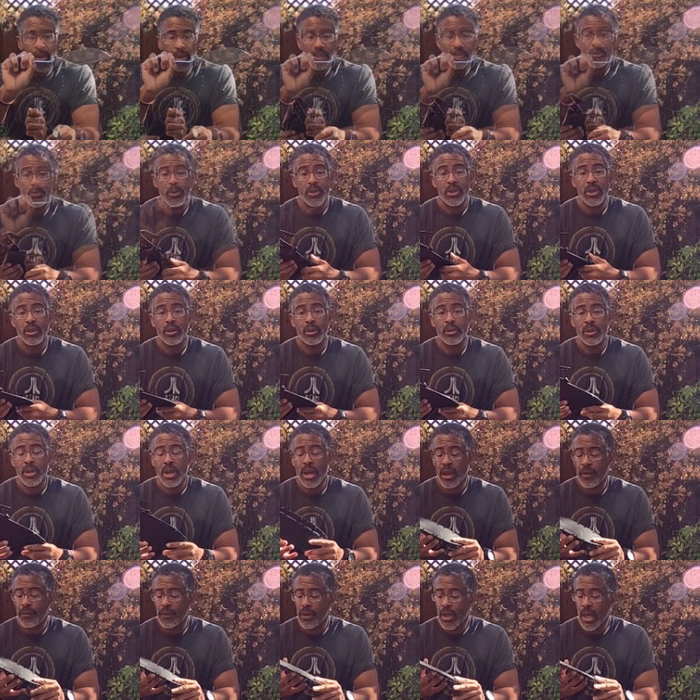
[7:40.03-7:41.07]
This particular
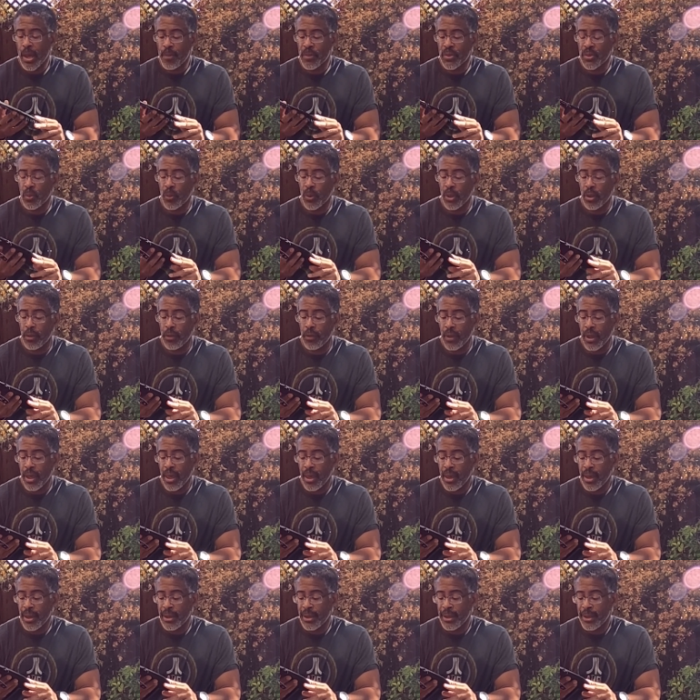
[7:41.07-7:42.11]
knife comes with
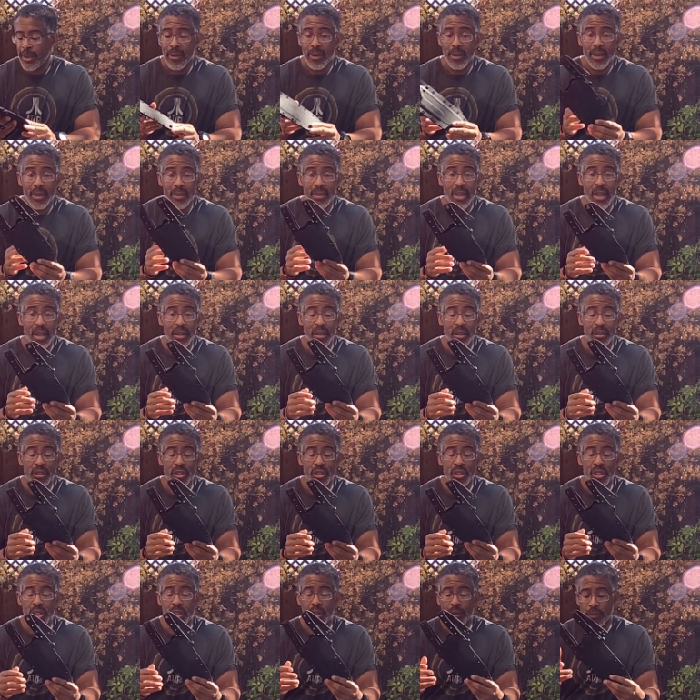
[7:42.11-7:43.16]
a Kydex
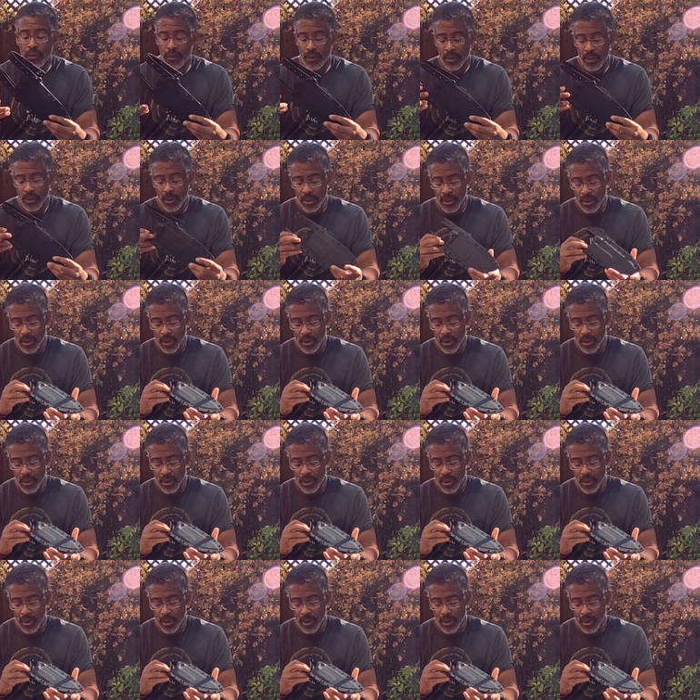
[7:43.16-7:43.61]
sheath.